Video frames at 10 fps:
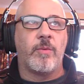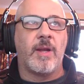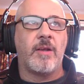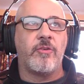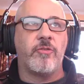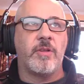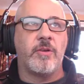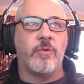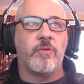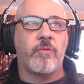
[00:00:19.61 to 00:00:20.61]
What I usually
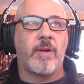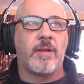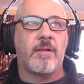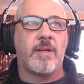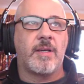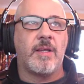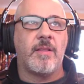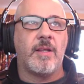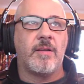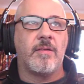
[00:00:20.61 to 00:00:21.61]
do is right click
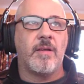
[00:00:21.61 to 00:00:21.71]
and then